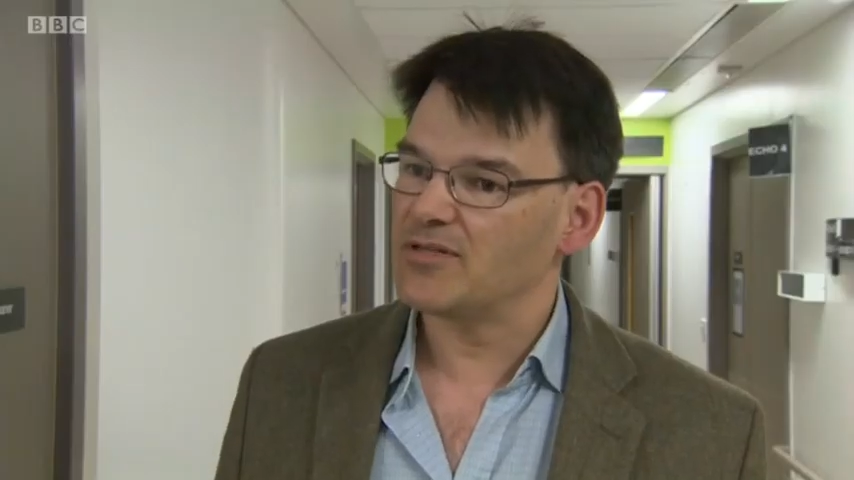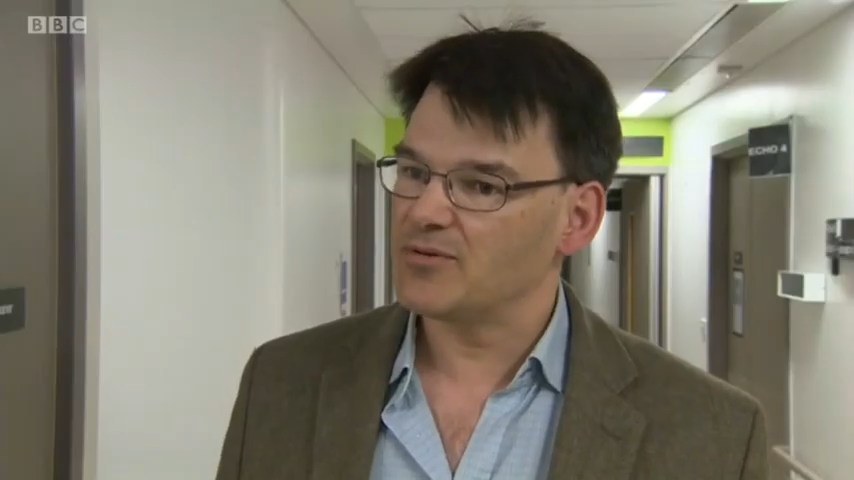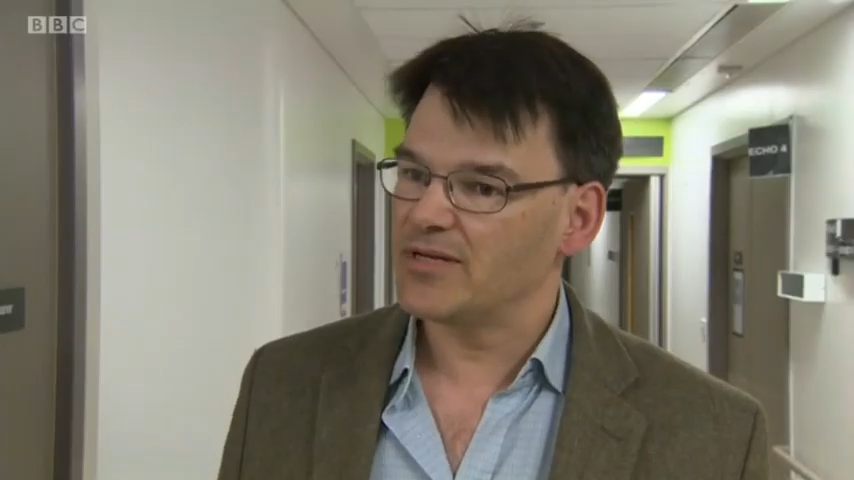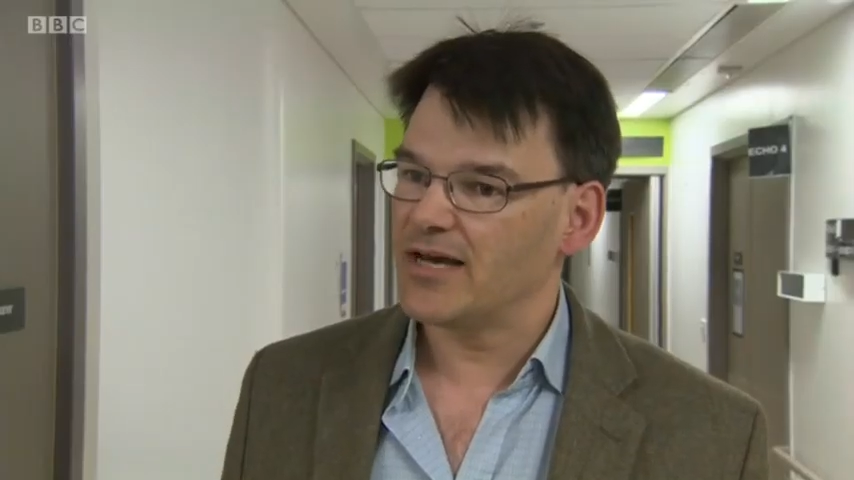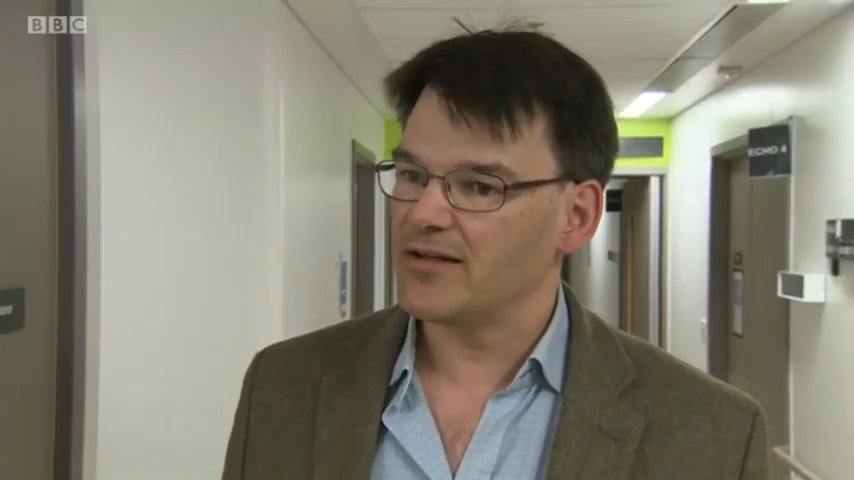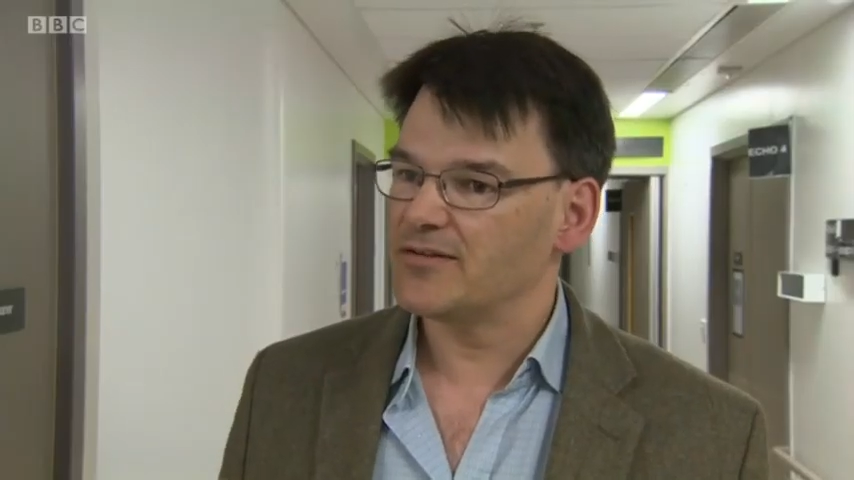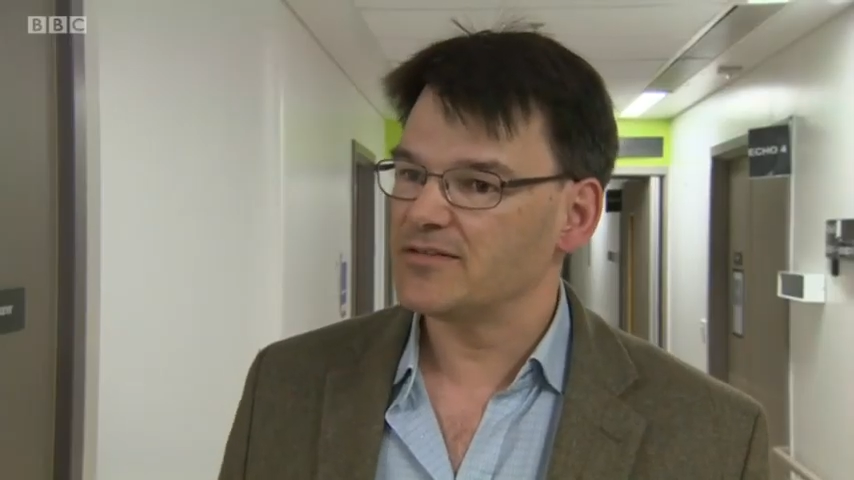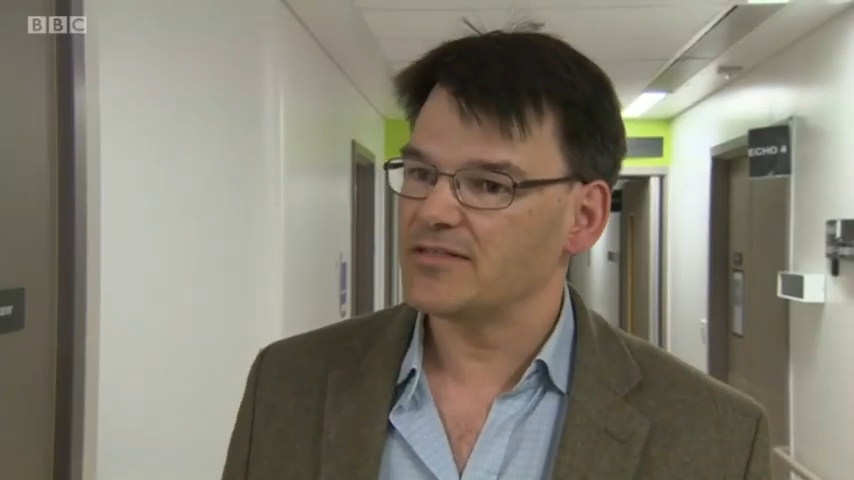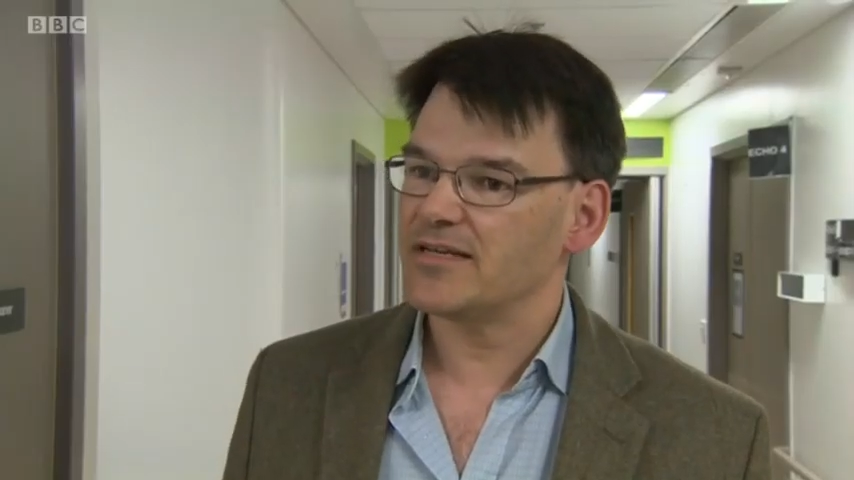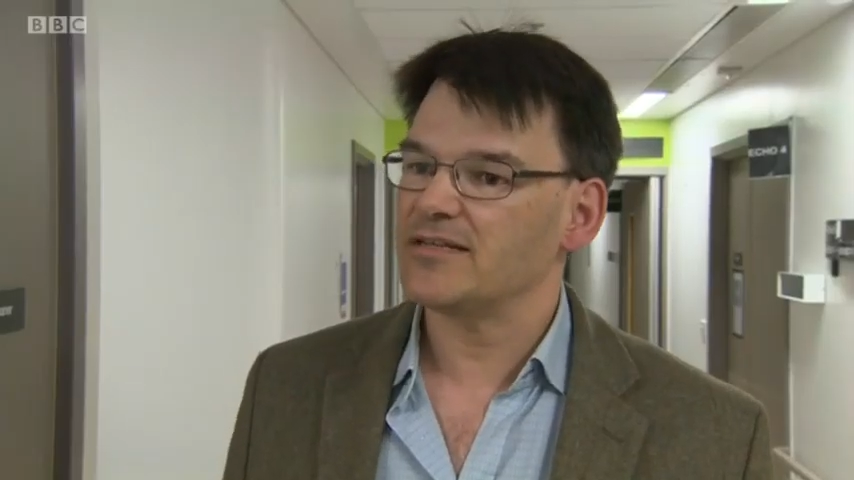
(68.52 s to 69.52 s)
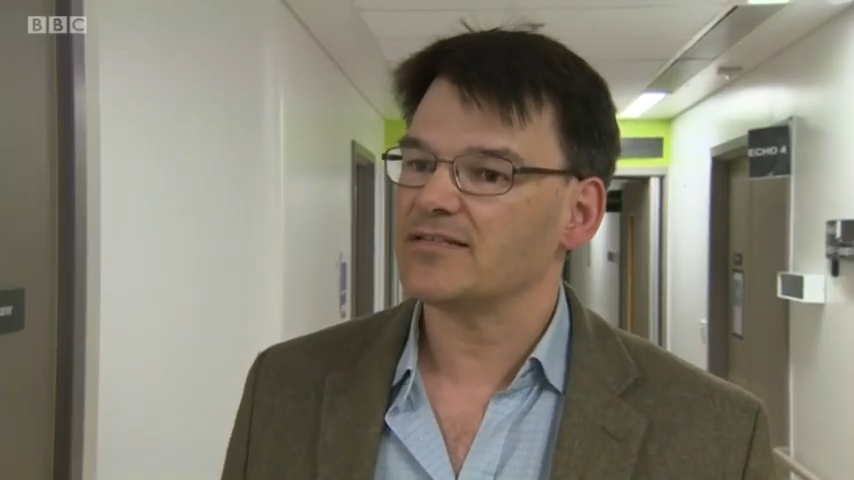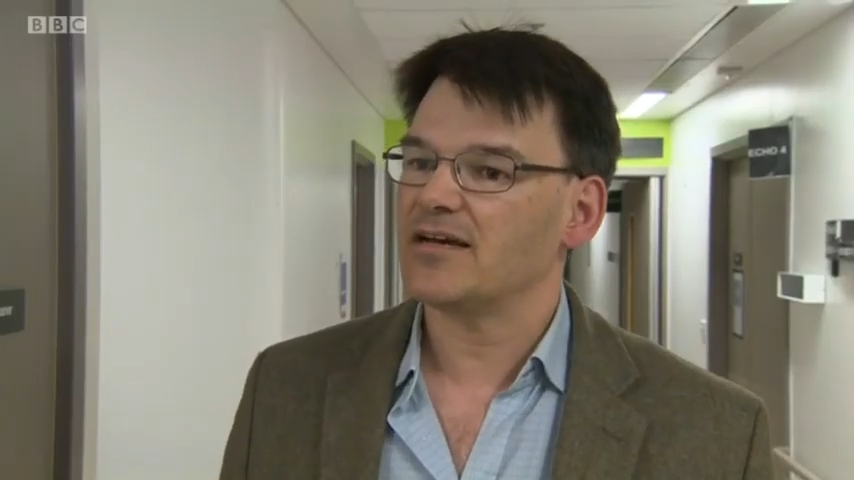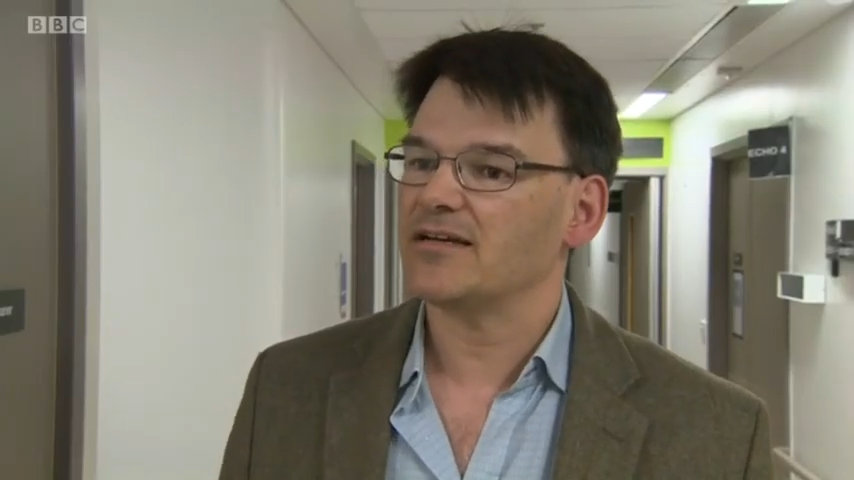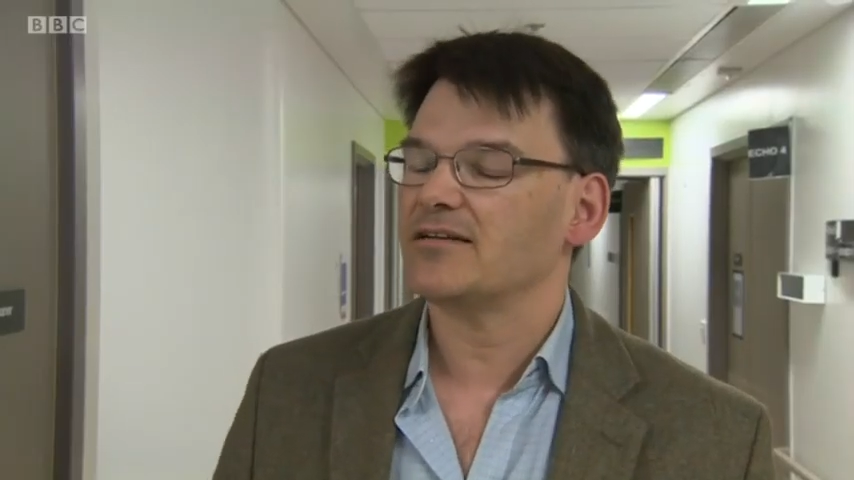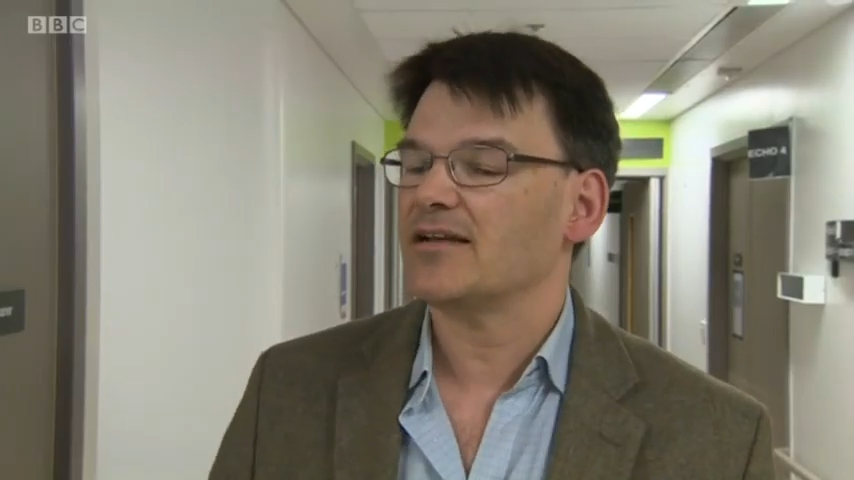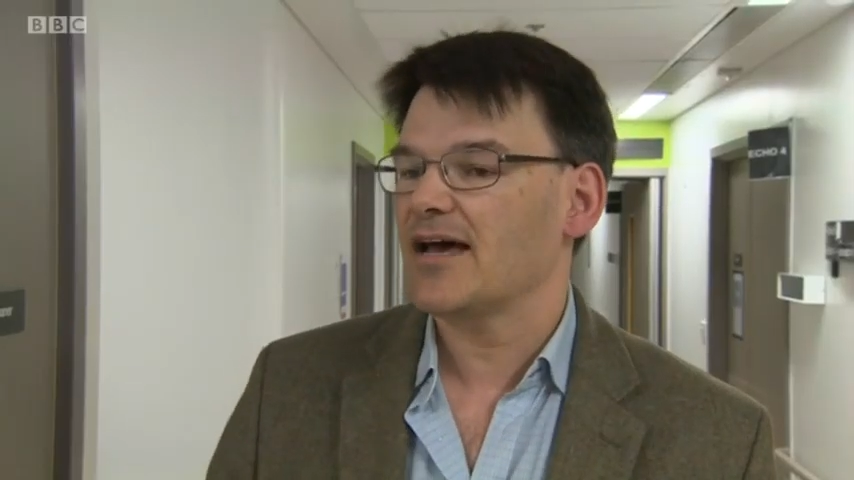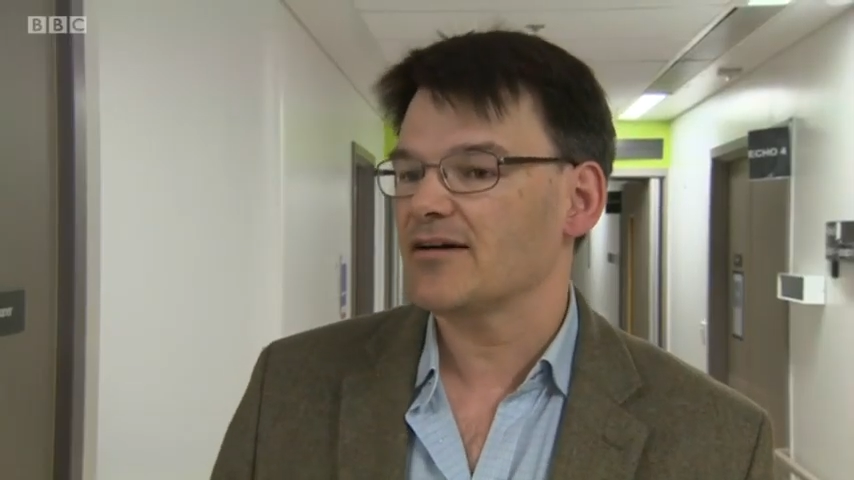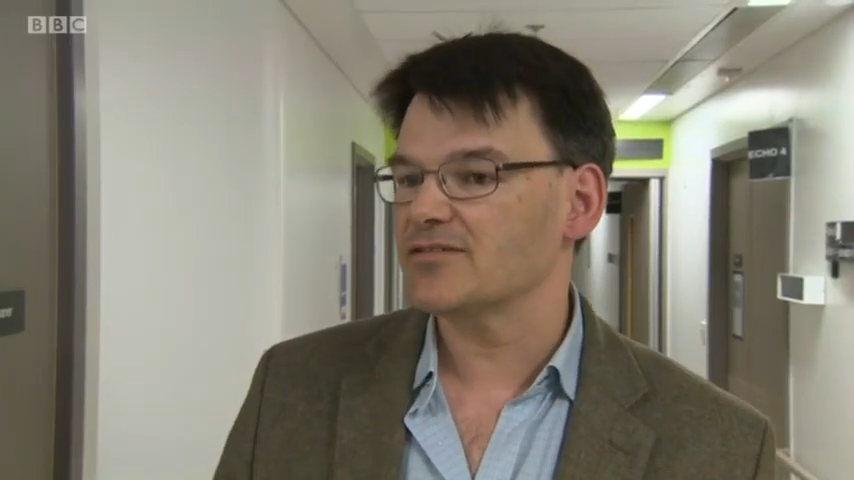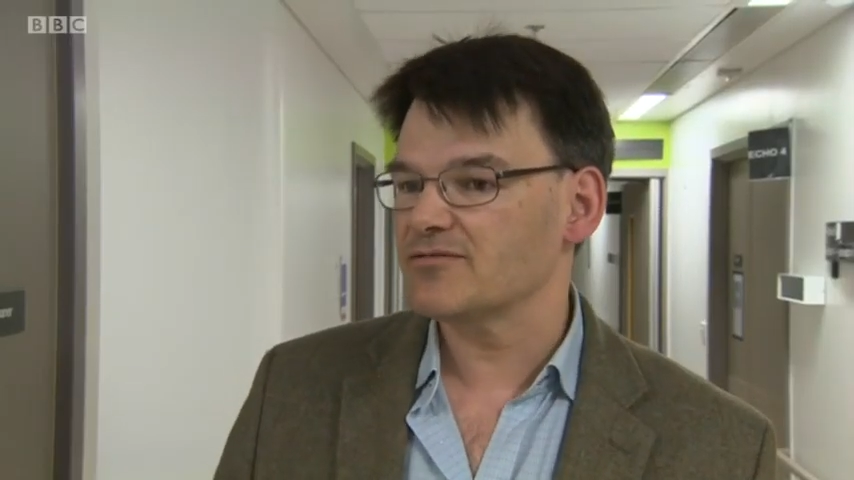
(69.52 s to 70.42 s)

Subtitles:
between health and disease and allow us